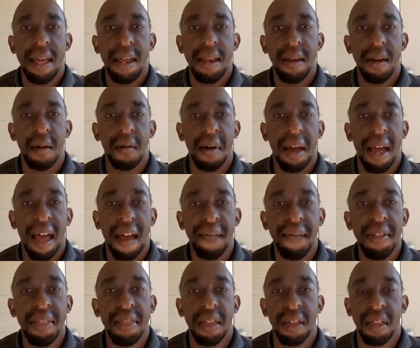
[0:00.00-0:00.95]

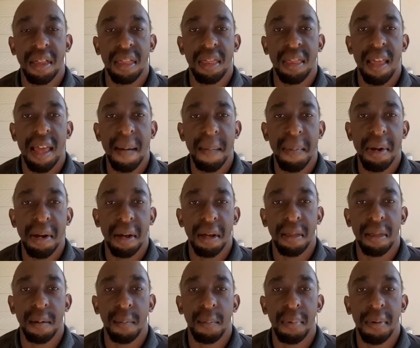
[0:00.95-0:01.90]
having the stamina
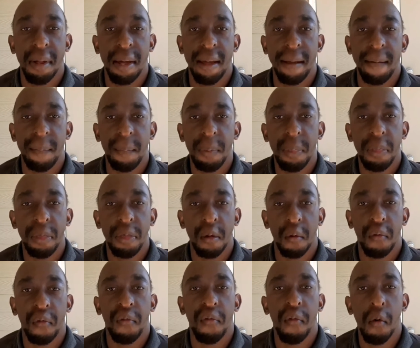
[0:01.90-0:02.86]
to play
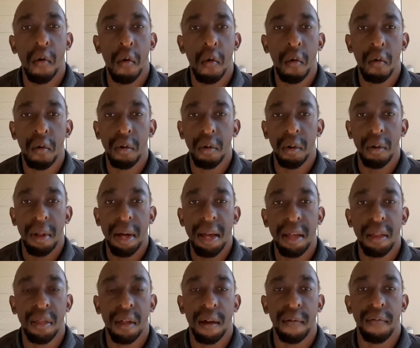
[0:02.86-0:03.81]
the full
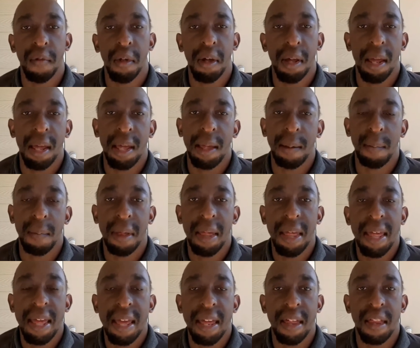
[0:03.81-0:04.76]
length of the game
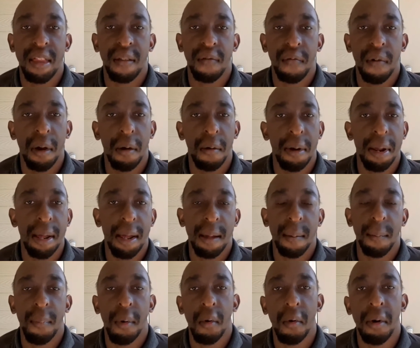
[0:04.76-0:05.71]
is very
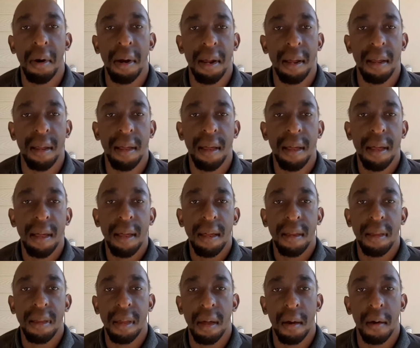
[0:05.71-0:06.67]
important.
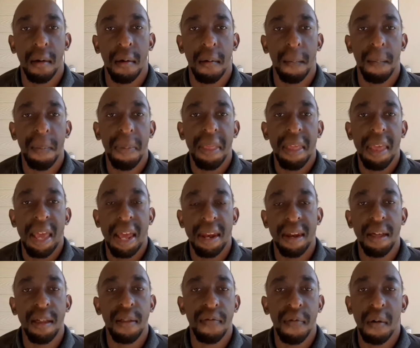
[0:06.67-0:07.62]
So
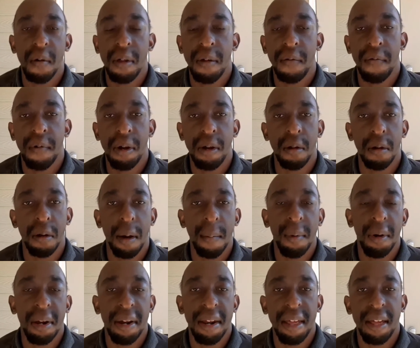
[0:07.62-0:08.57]
in this very video,
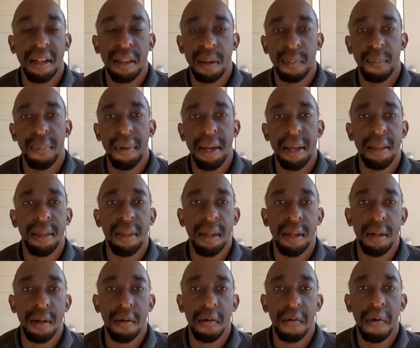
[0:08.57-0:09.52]
I'm going to explain
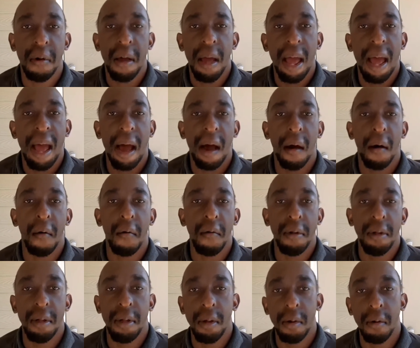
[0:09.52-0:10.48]
to you how
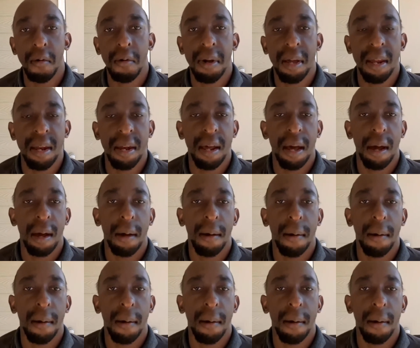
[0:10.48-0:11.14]
you can